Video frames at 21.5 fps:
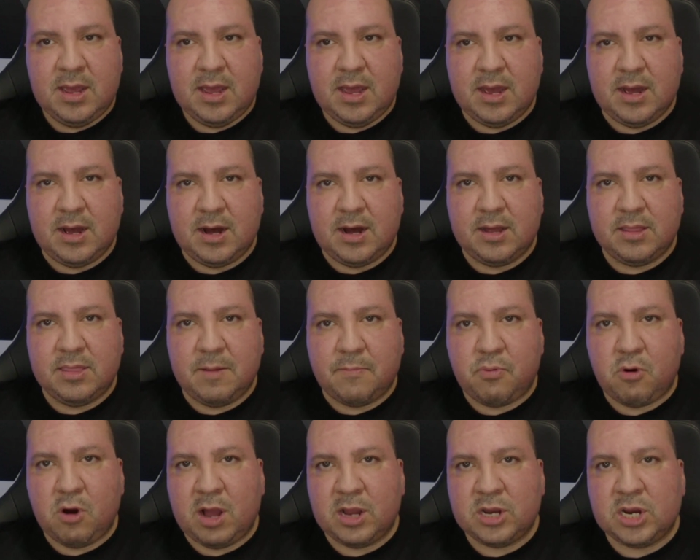The
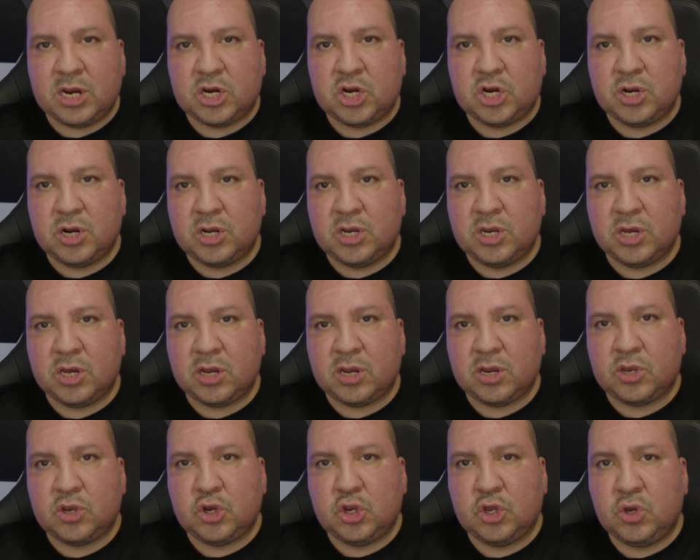project should have took
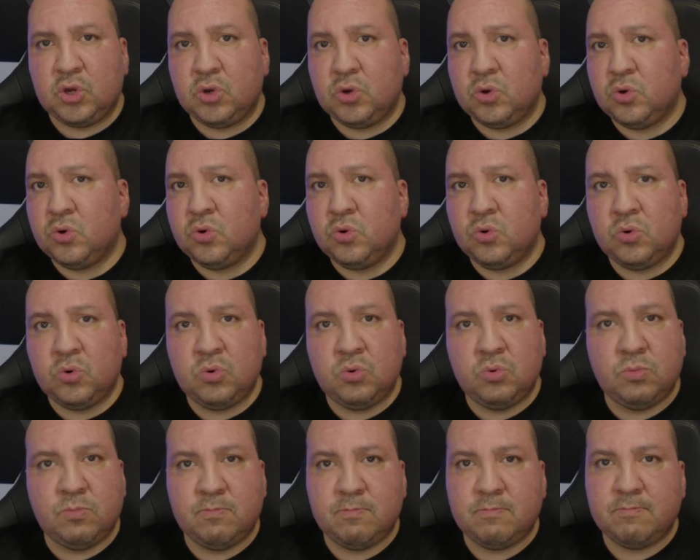
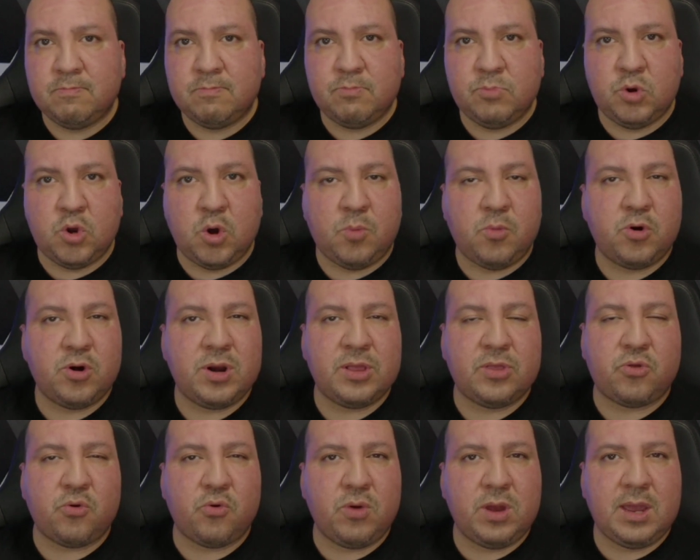no more than
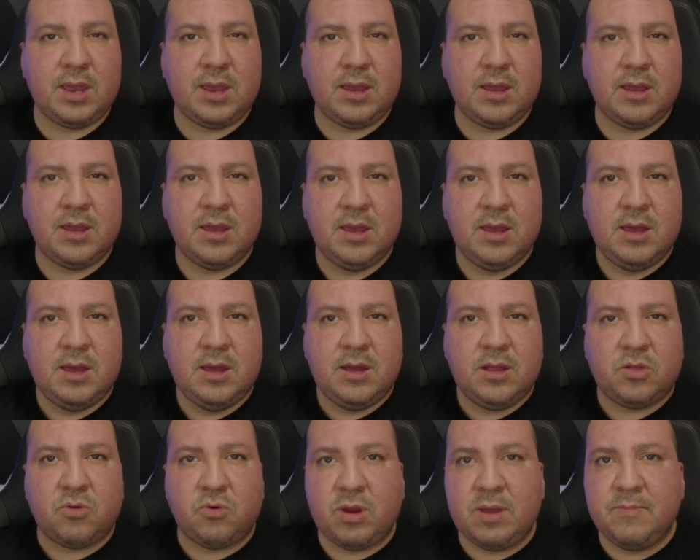three
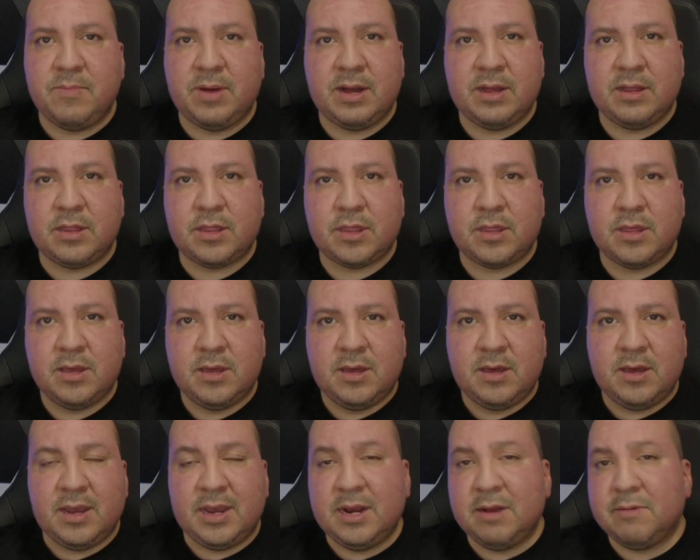months.
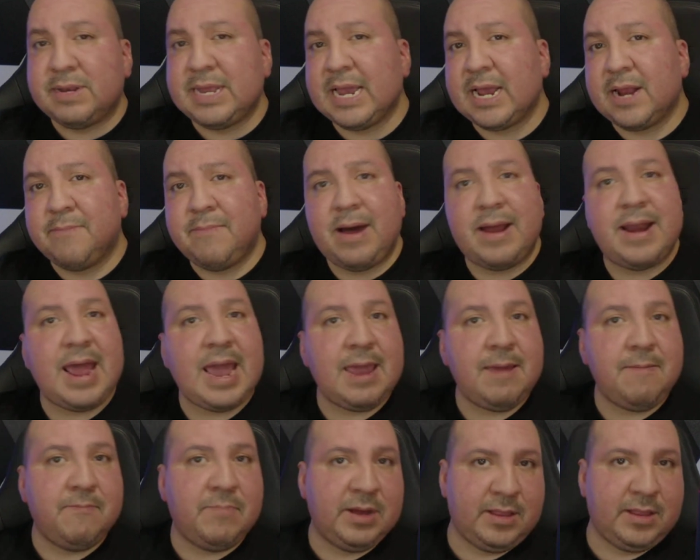Ended up taking about
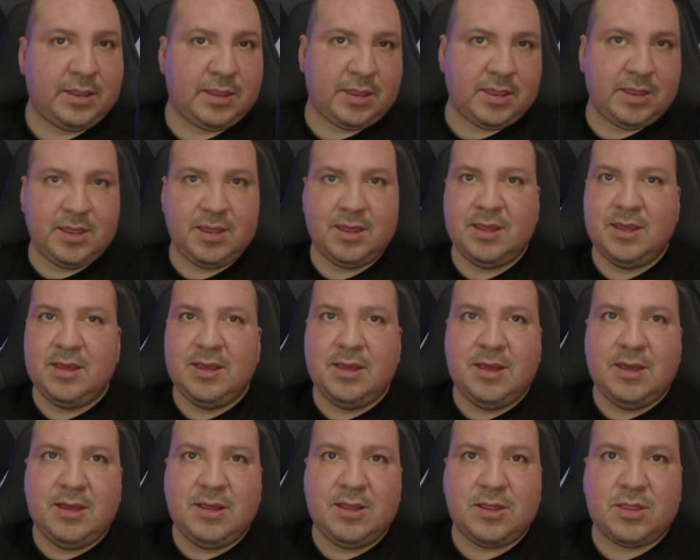8 months.
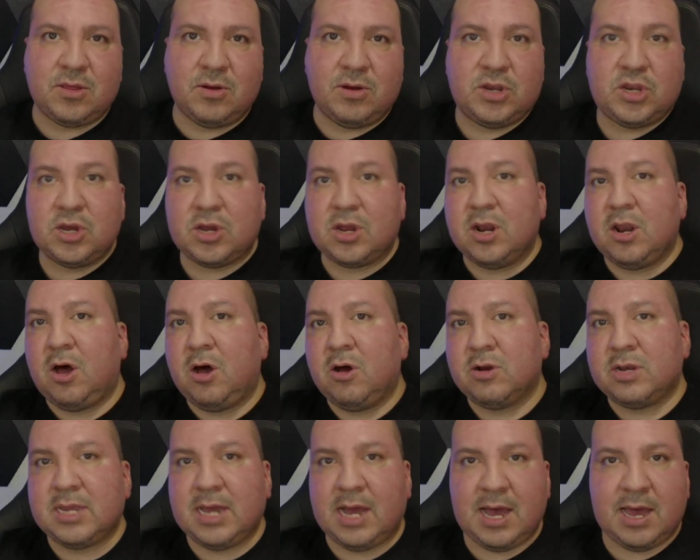So it took a
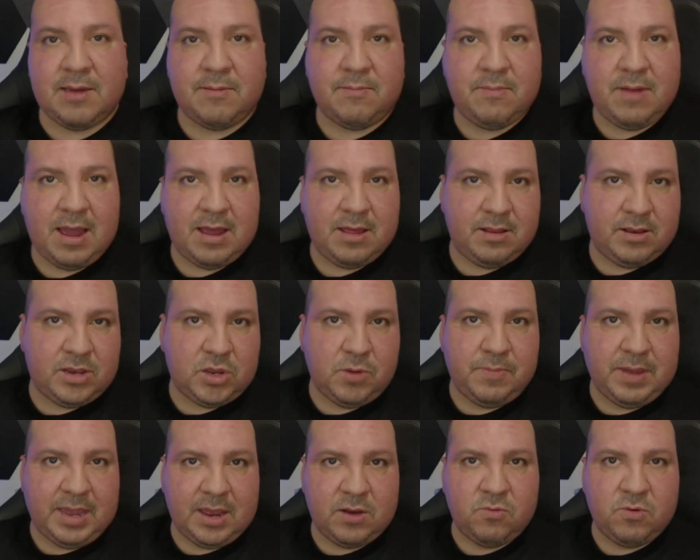long time to
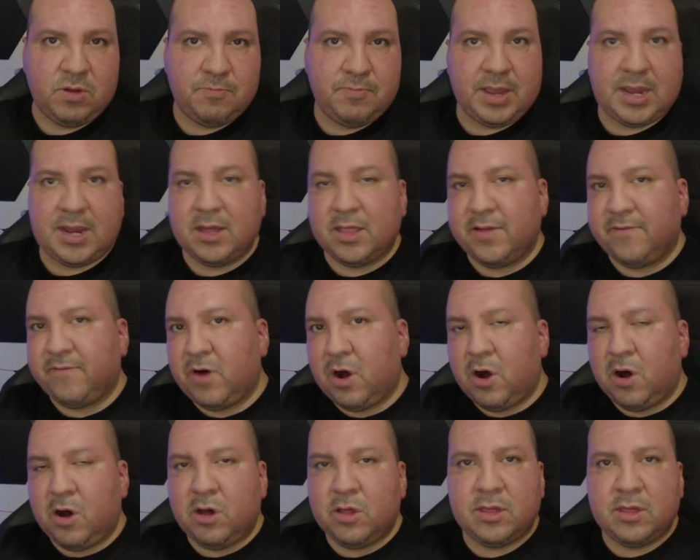begin with because of
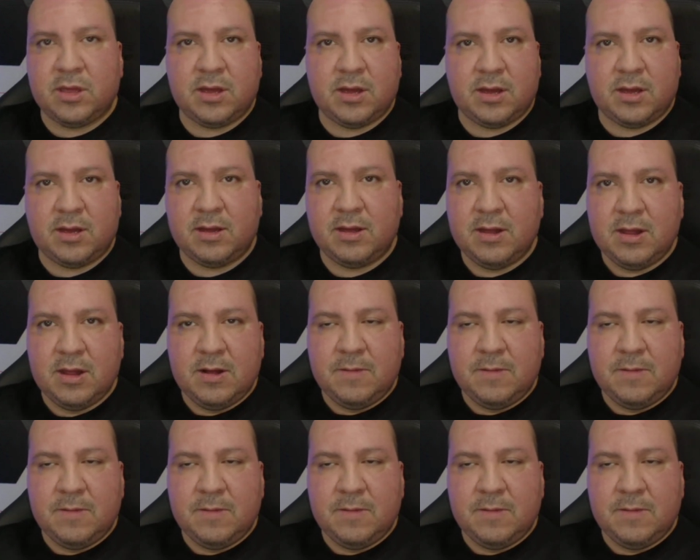all the